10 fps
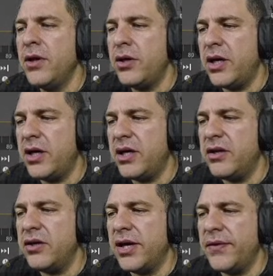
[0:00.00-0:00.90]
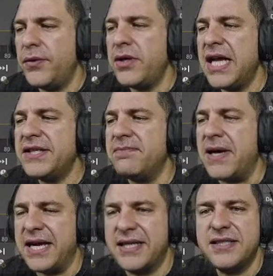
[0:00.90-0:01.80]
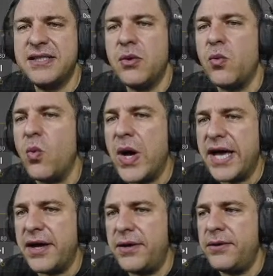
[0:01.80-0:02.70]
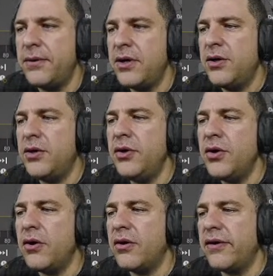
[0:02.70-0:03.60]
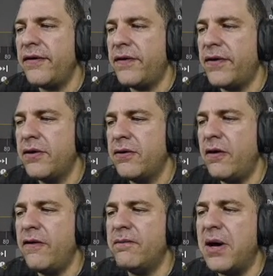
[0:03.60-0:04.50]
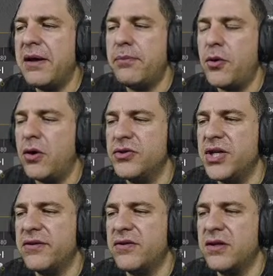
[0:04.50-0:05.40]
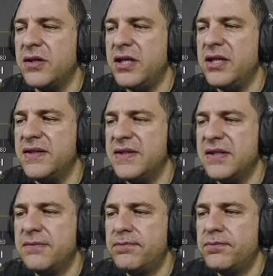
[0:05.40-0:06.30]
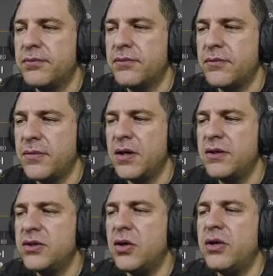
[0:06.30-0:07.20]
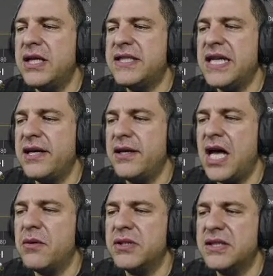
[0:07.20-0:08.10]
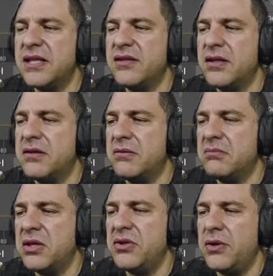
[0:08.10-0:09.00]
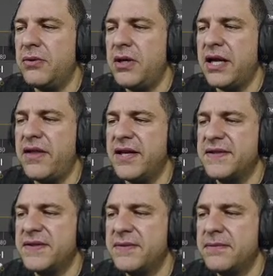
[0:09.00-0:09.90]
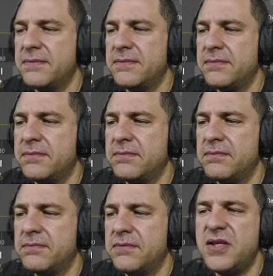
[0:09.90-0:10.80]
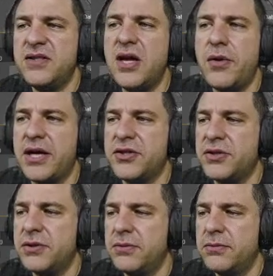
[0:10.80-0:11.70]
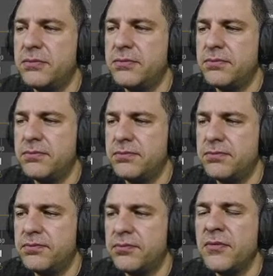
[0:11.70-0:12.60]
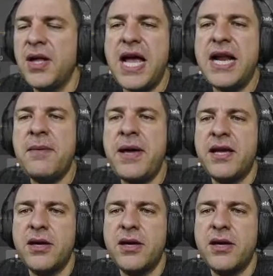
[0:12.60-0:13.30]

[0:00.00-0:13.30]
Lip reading: in 3ds Max where north of my project is. So let's say I will set it, I don't know, like this direction, and I